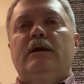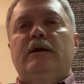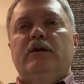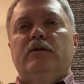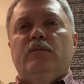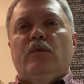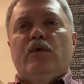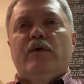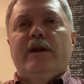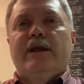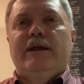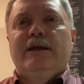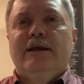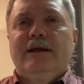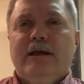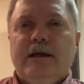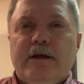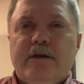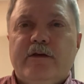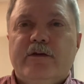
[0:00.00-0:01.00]
Good morning.
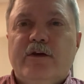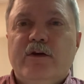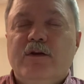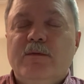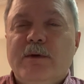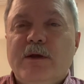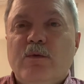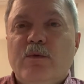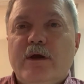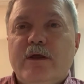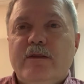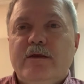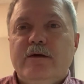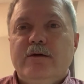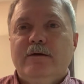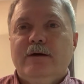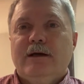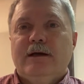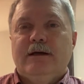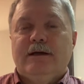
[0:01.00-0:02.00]
It's good to be with
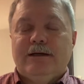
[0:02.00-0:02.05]
you.